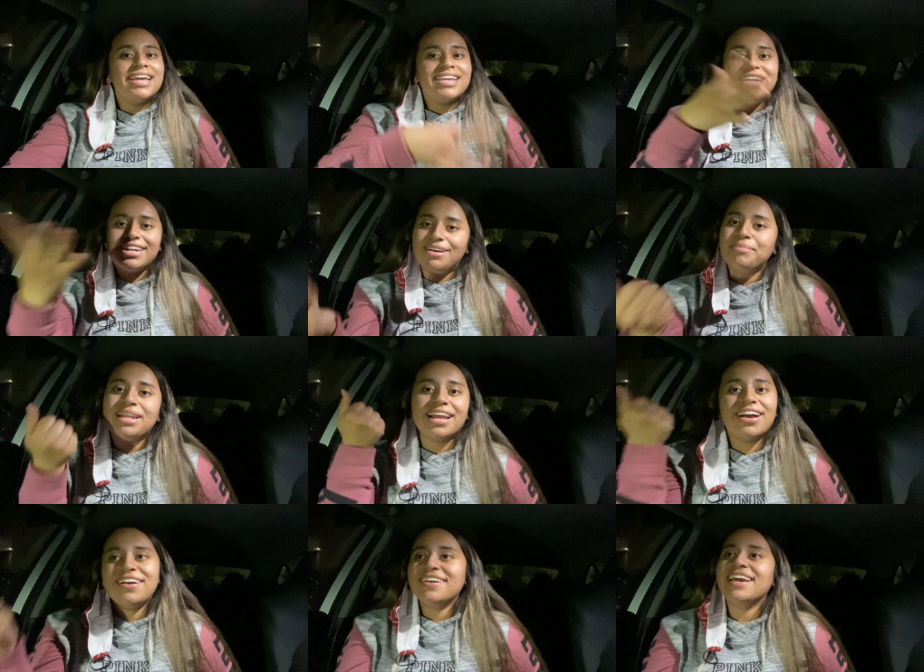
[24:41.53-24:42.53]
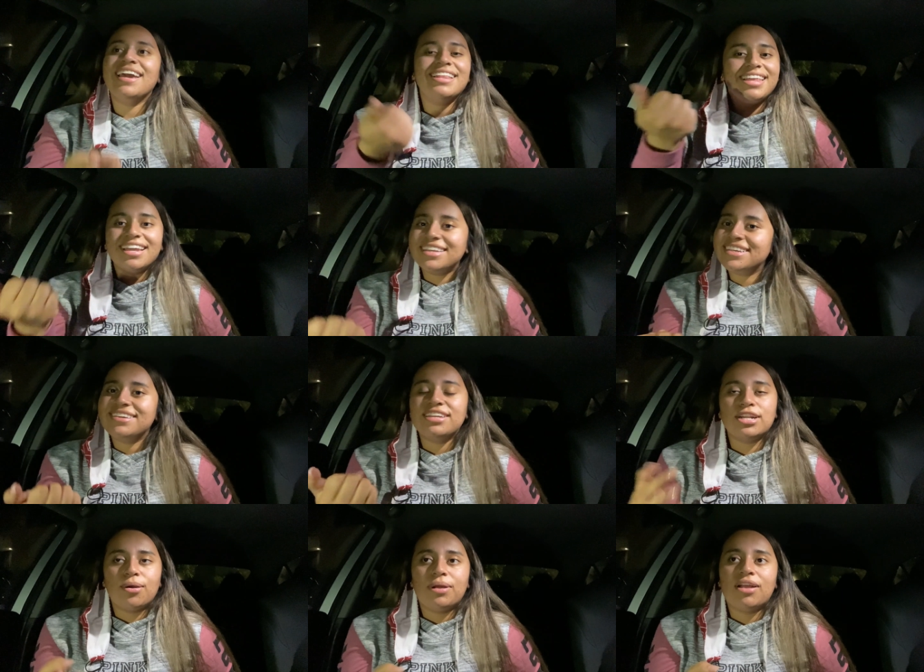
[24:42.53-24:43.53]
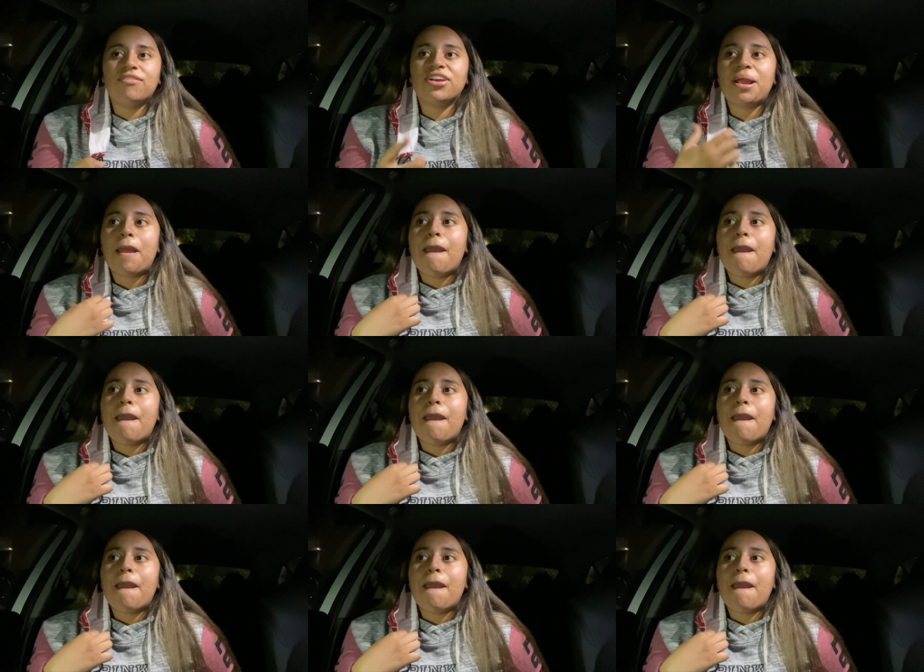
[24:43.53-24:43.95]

you know be like okay thank you you know whatever